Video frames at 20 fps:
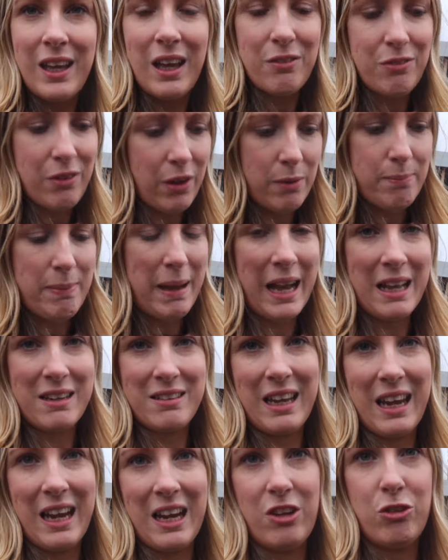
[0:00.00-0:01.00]
a very
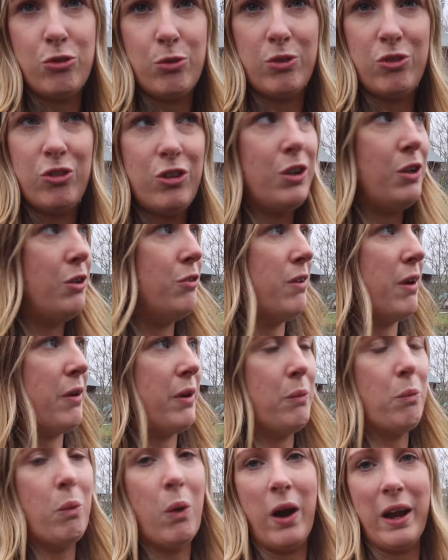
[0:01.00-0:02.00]
bad cage with two
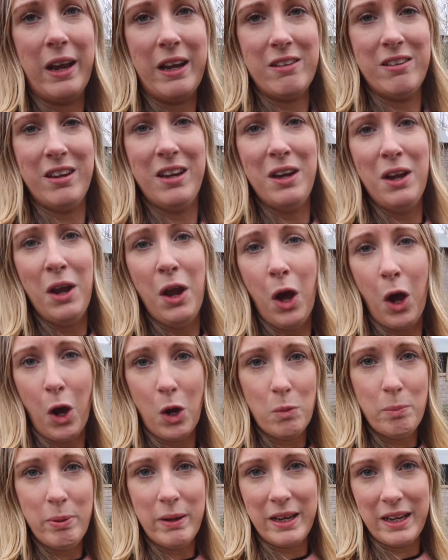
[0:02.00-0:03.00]
very wide
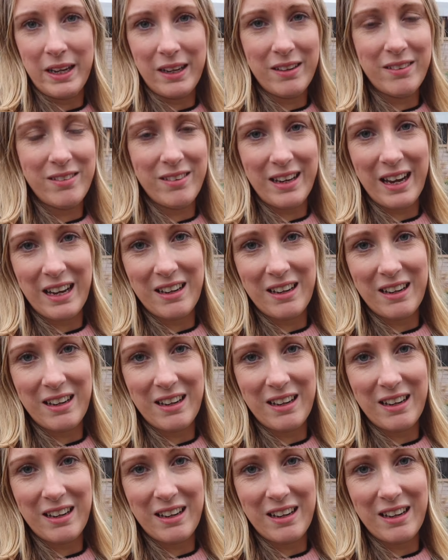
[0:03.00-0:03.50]
openings and